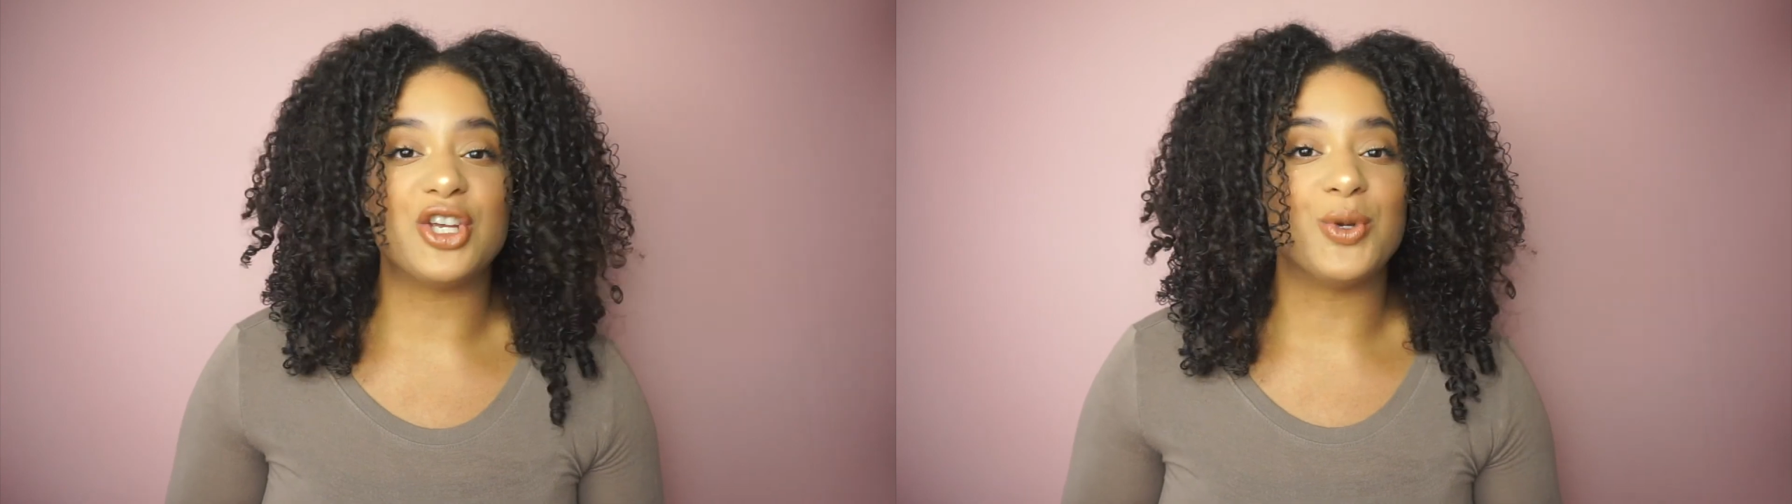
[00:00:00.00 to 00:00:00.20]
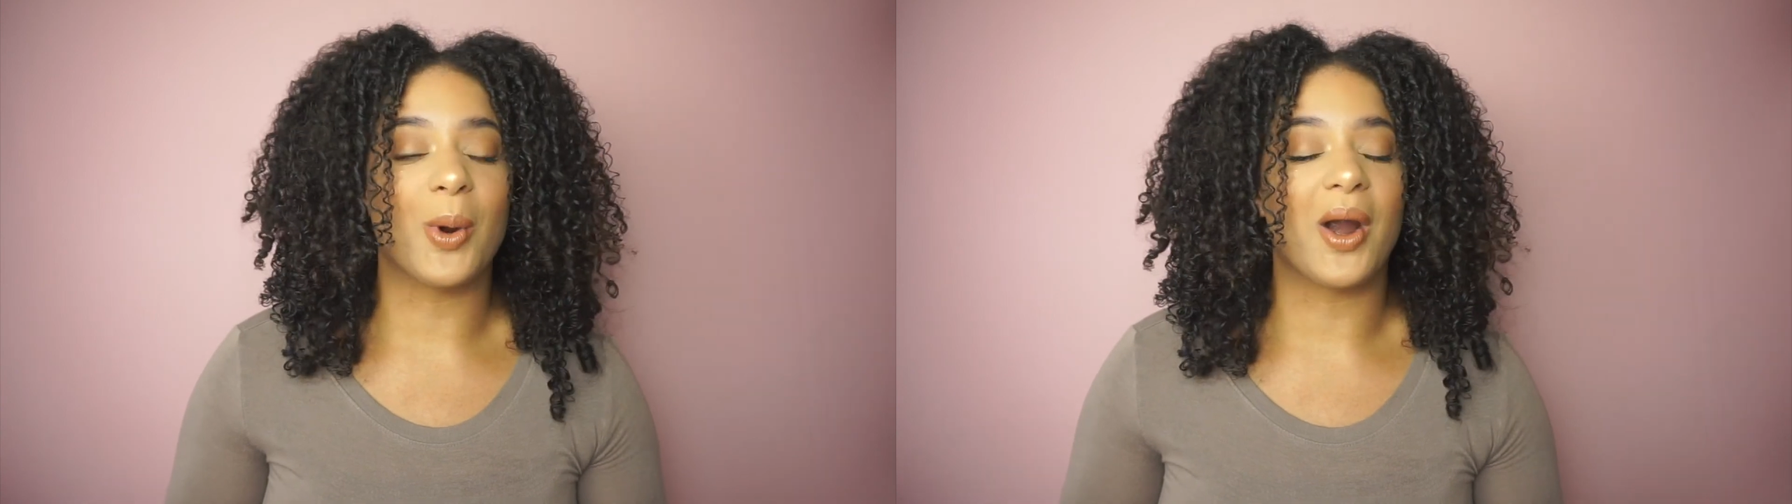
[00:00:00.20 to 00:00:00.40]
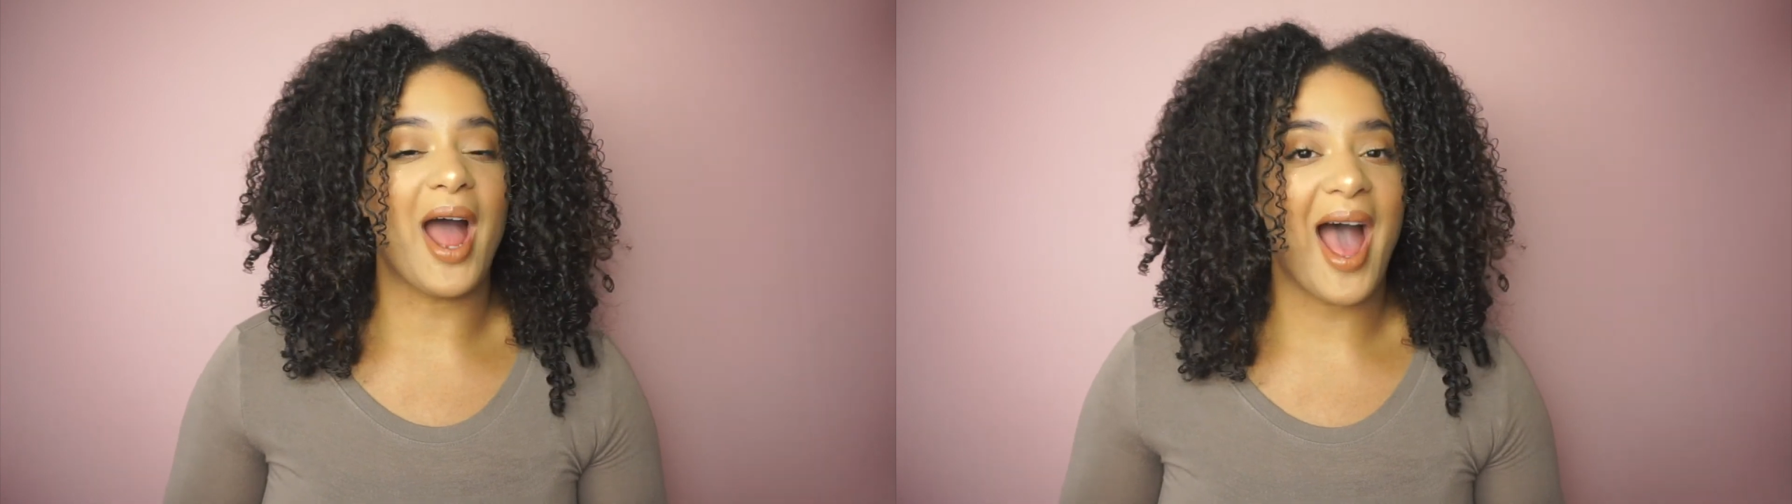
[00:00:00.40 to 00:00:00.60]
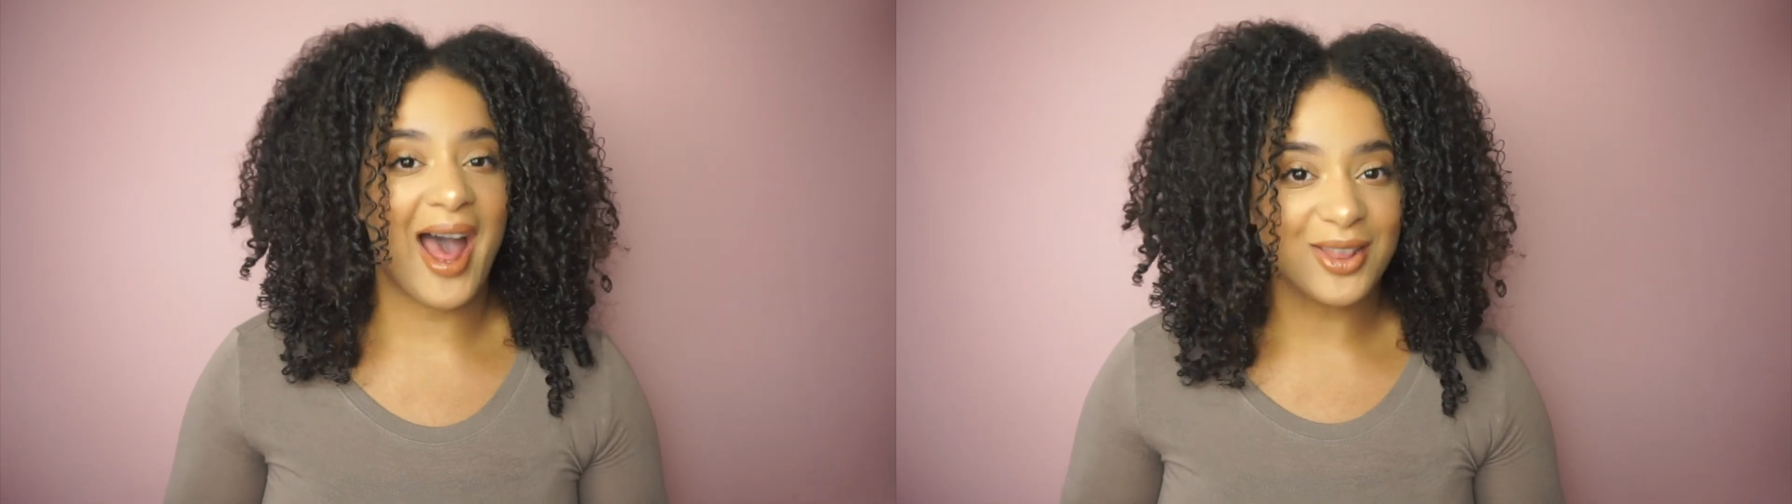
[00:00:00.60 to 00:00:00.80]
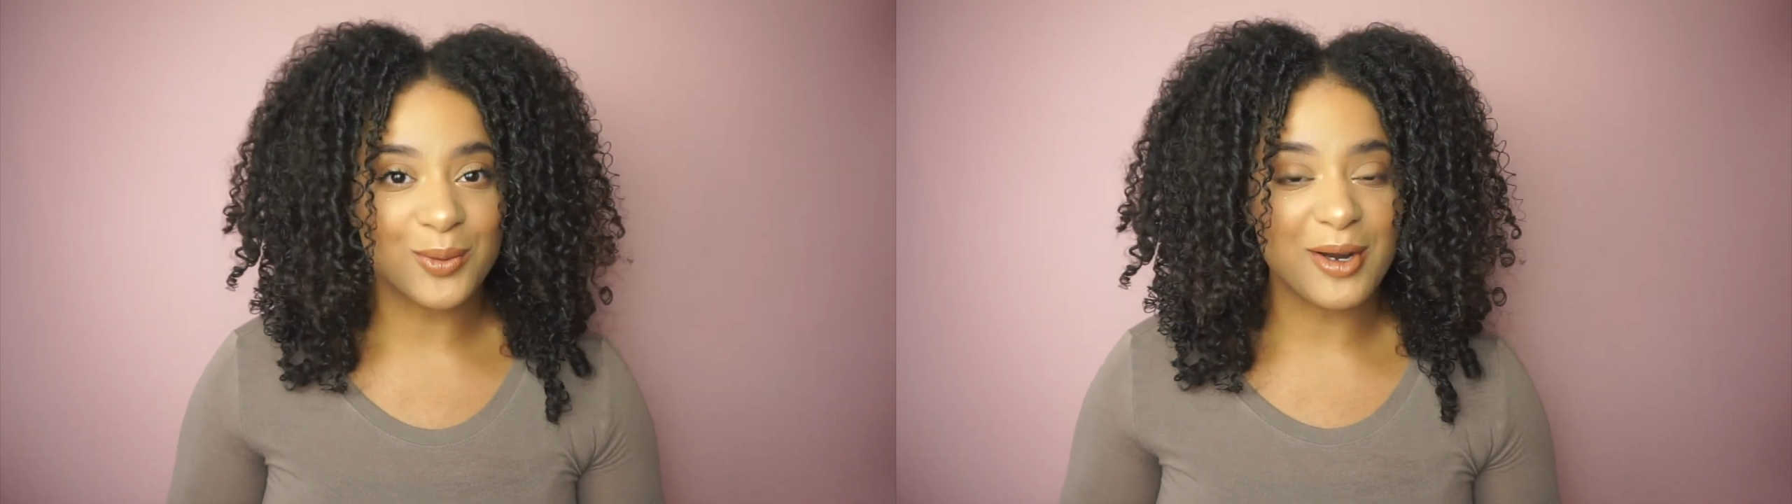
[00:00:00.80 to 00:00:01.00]
you are
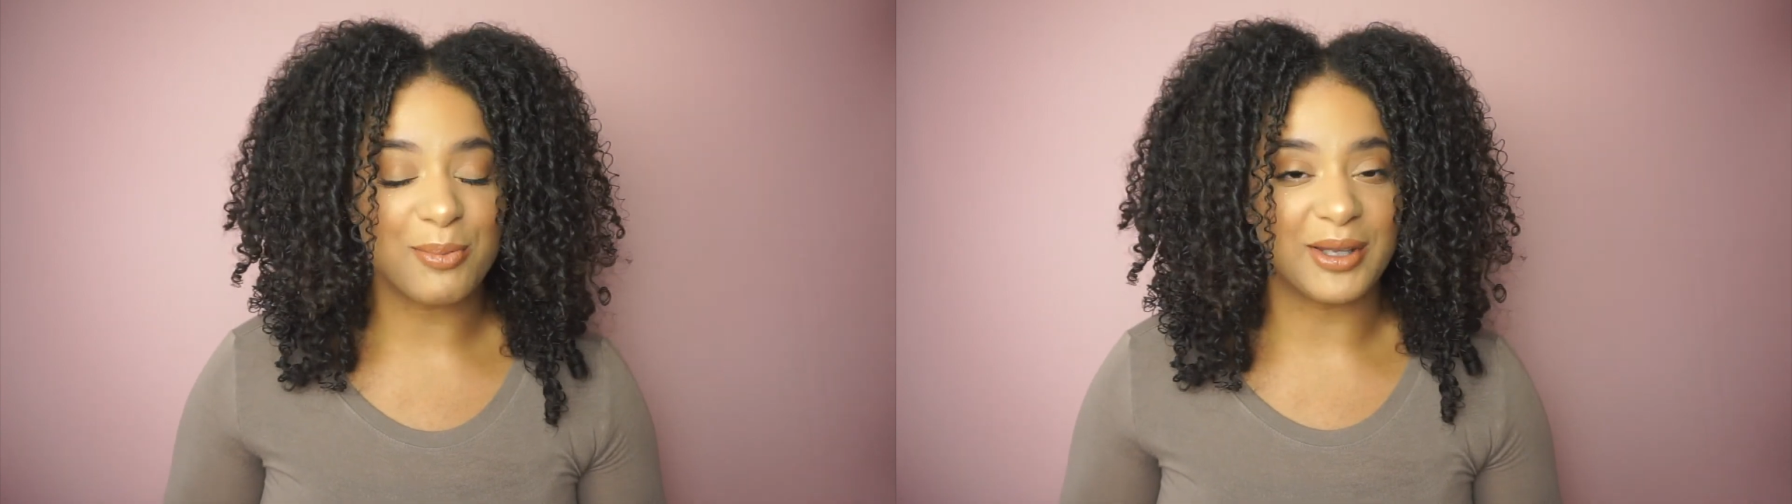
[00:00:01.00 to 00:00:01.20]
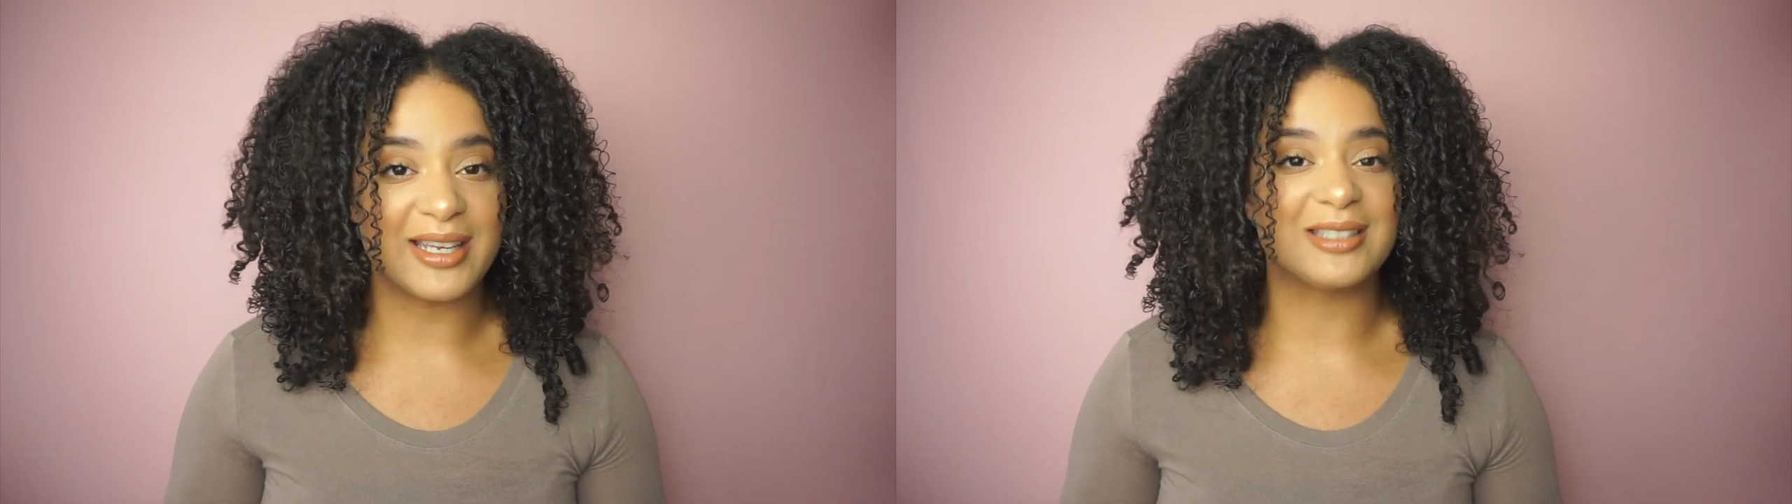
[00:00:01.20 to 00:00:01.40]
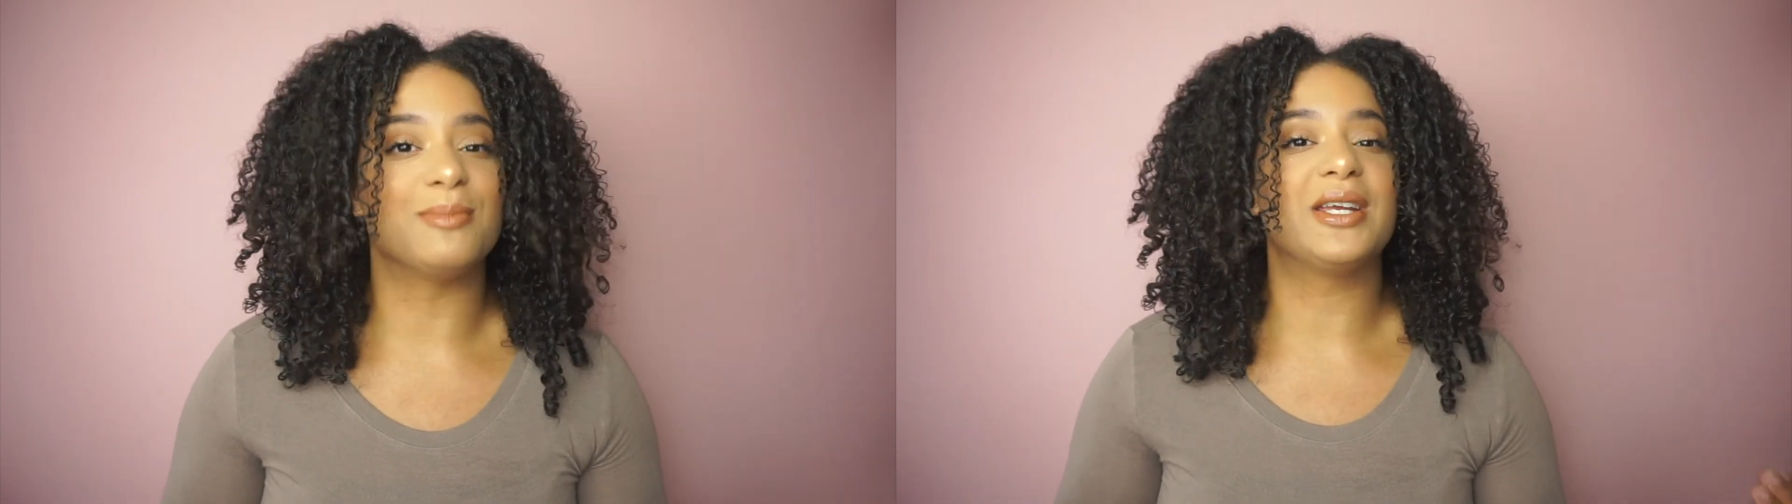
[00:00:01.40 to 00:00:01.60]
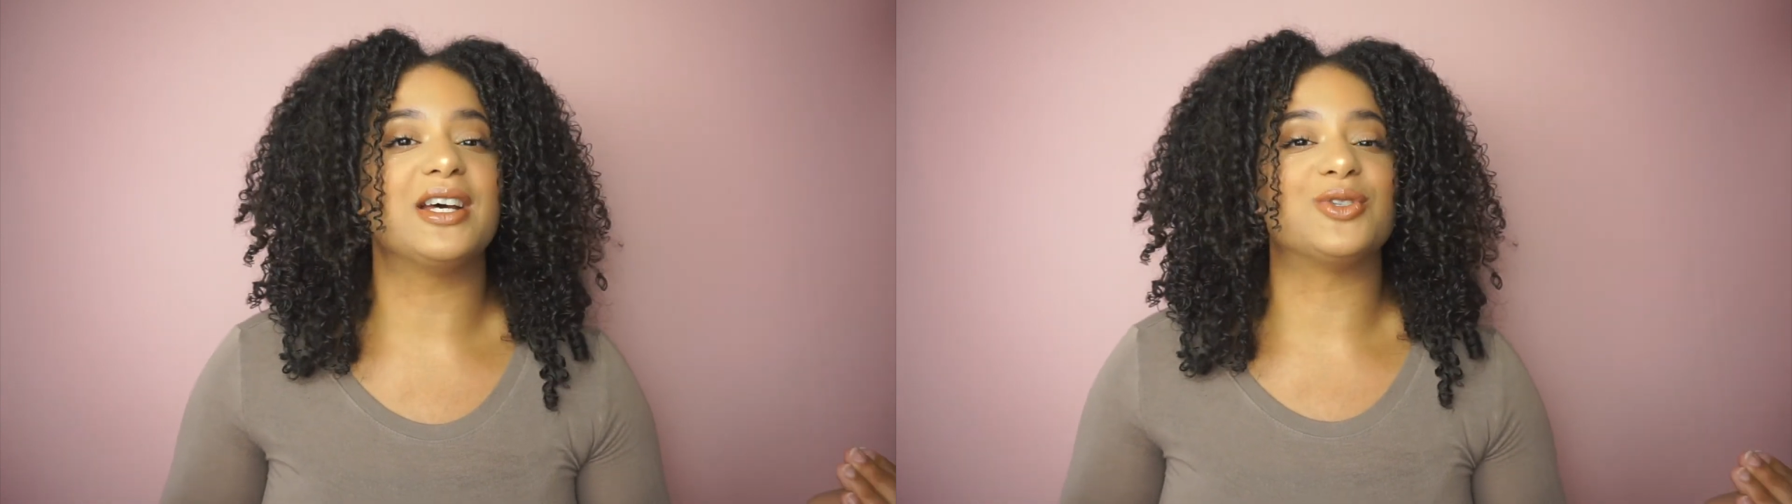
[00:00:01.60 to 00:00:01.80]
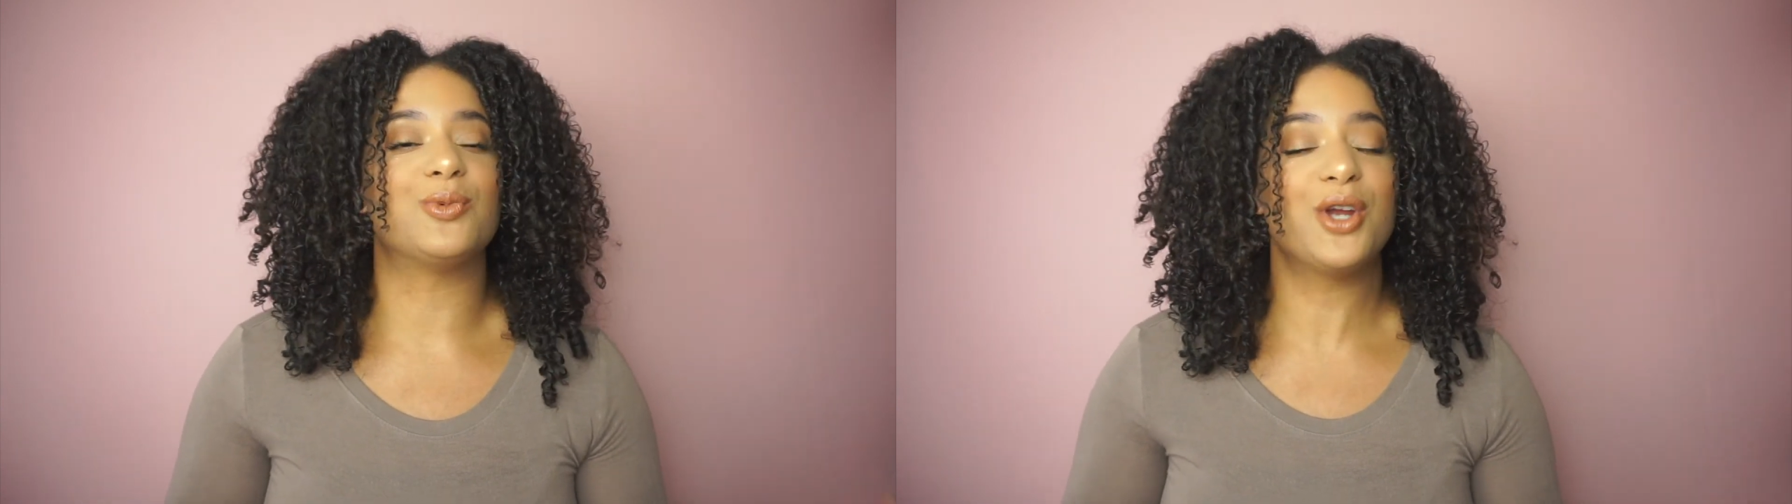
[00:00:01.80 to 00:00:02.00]
at the right place because we